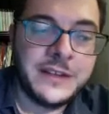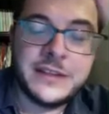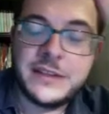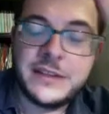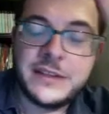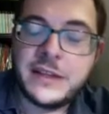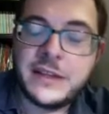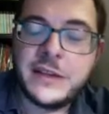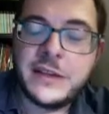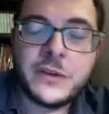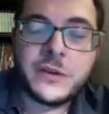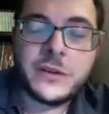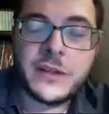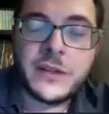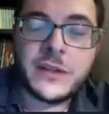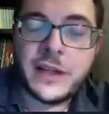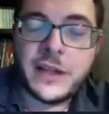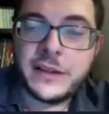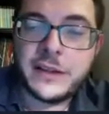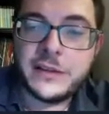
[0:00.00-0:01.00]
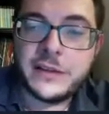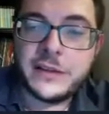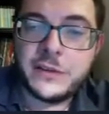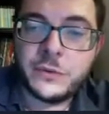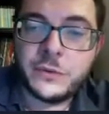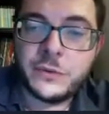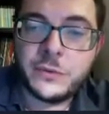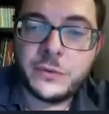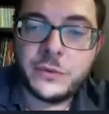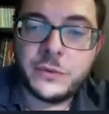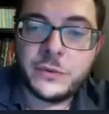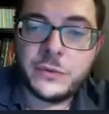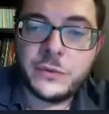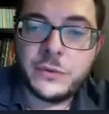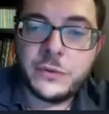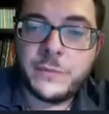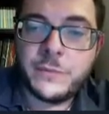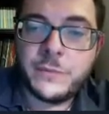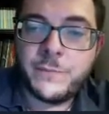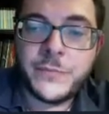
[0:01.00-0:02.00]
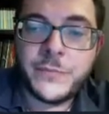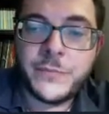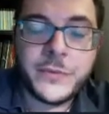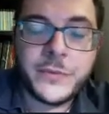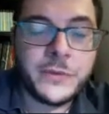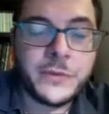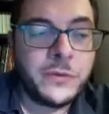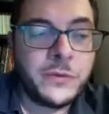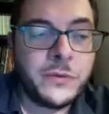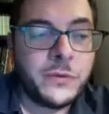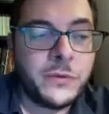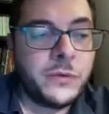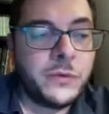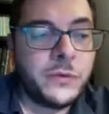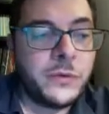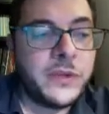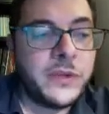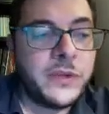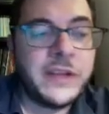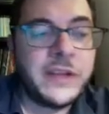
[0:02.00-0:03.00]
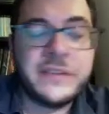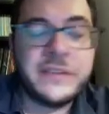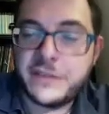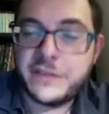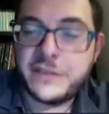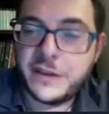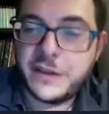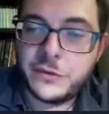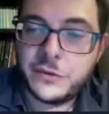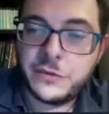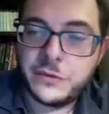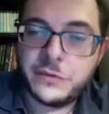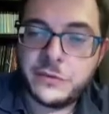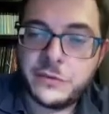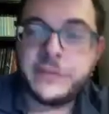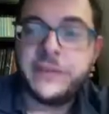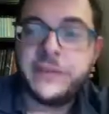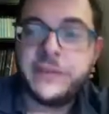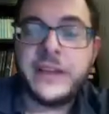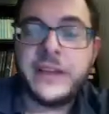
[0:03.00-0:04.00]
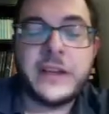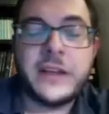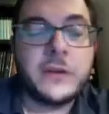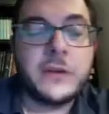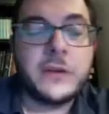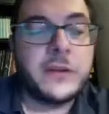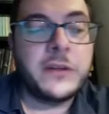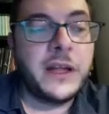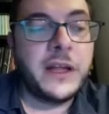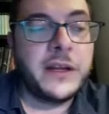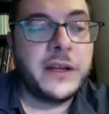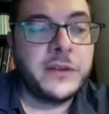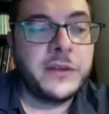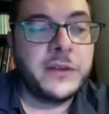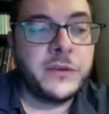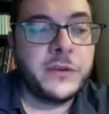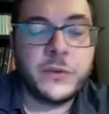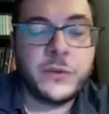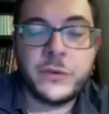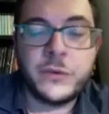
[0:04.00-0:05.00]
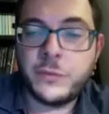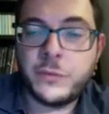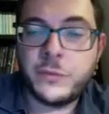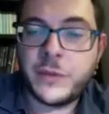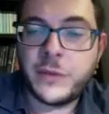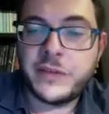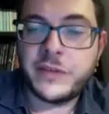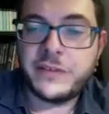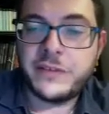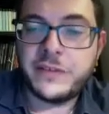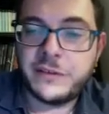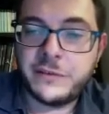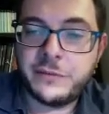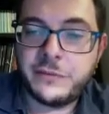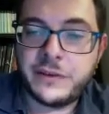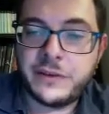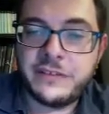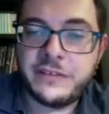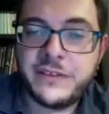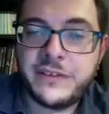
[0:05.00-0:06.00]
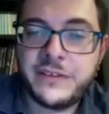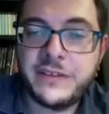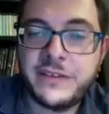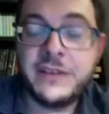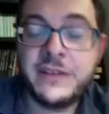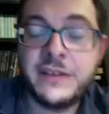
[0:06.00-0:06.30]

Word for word: They don't like to, um, to, to touch the uterus. They don't like to do too much interventions.